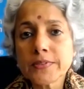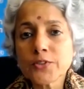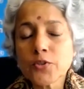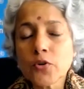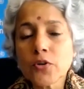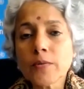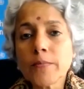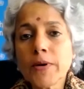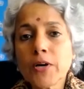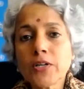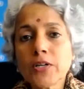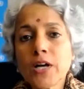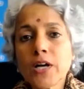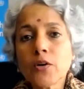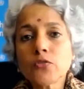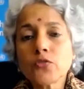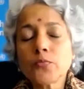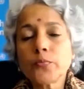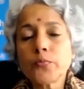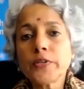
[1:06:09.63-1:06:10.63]
talk about
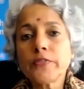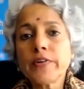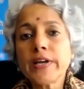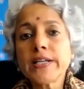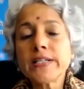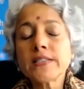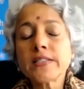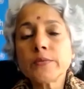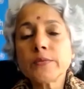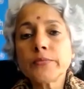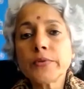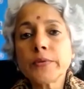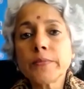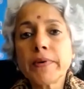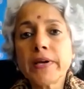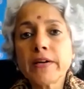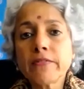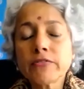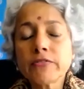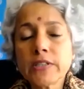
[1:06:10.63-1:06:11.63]
how to prevent and
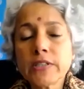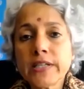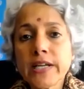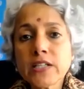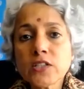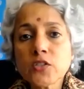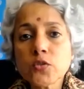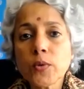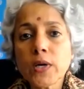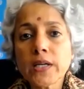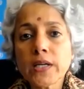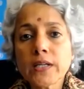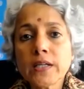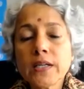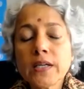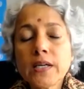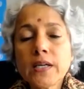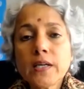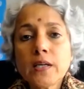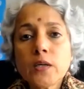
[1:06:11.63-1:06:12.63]
prepare for the next
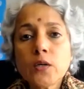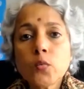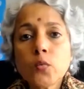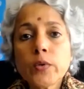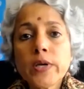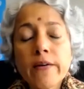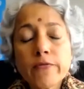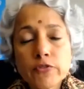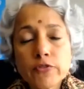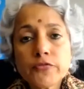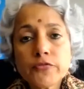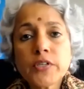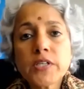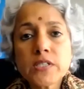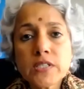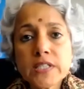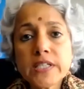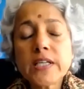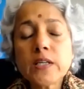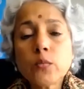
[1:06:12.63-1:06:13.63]
one, we have to
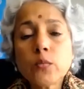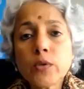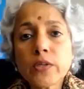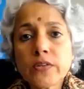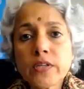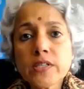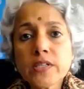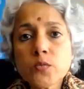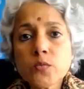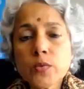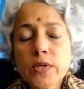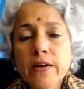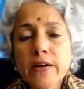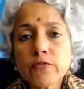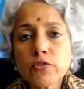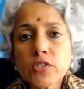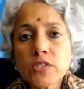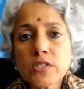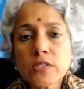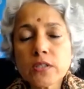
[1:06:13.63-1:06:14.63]
first deal with this. We
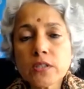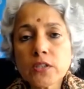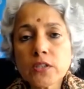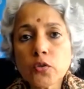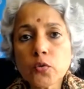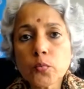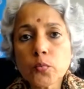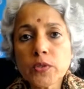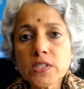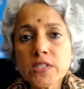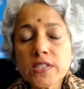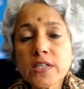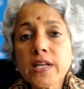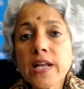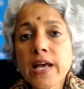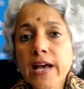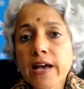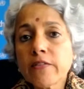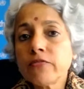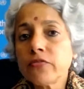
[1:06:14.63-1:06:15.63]
have to, you know, we
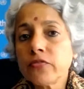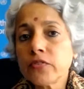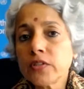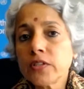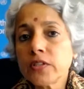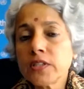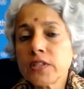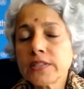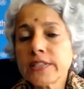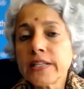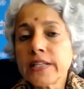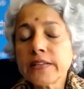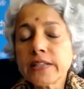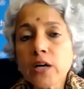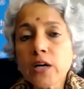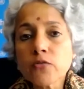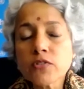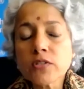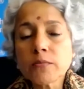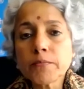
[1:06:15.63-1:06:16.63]
still have
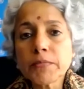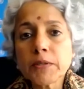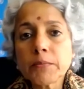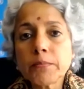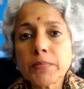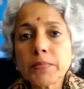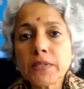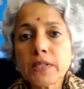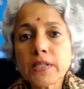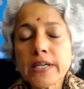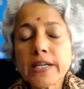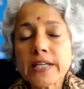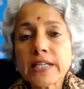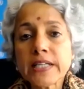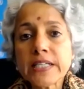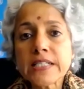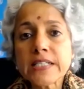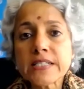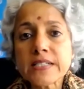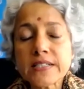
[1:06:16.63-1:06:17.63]
10,000 people at
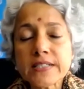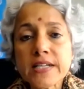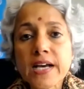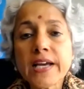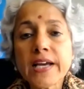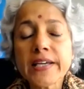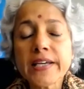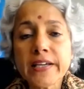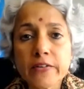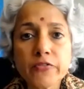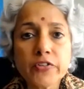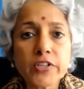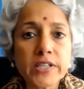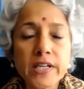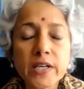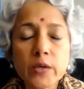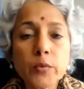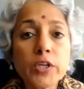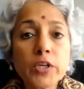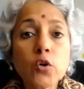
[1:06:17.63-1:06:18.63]
least dying every
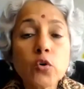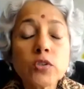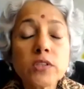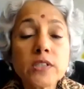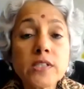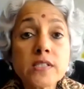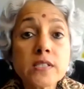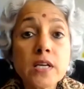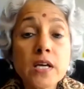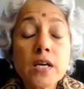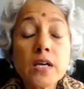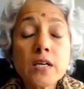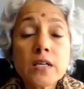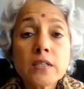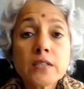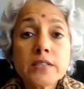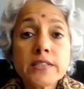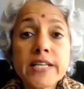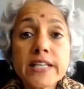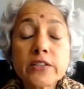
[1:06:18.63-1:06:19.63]
day. We know these
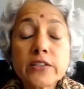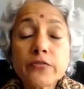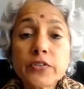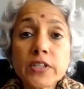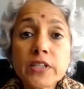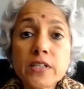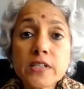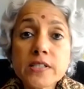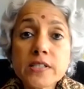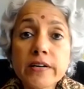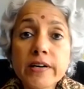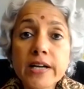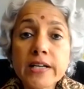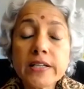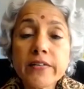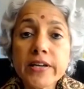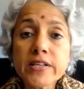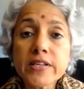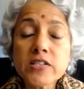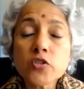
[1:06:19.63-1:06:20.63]
death figures are
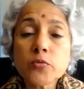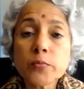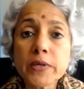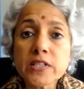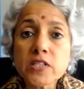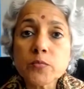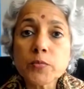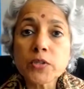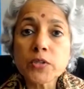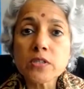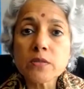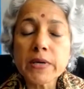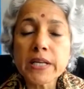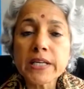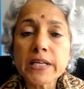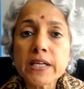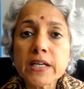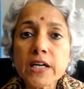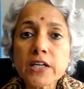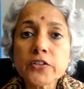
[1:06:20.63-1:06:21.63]
underestimates because
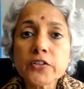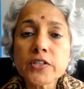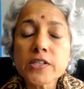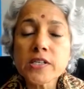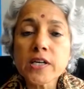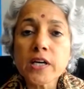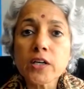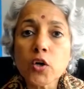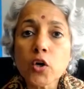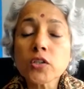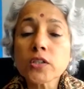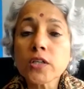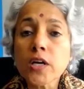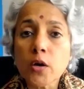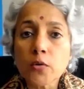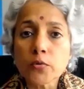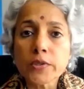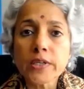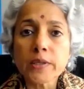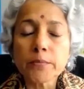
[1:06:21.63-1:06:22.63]
many countries are not
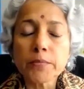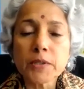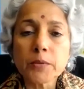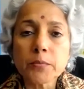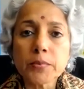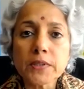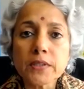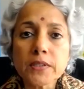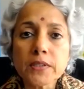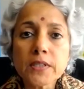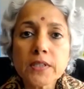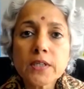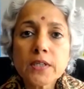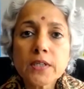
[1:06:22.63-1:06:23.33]
counting people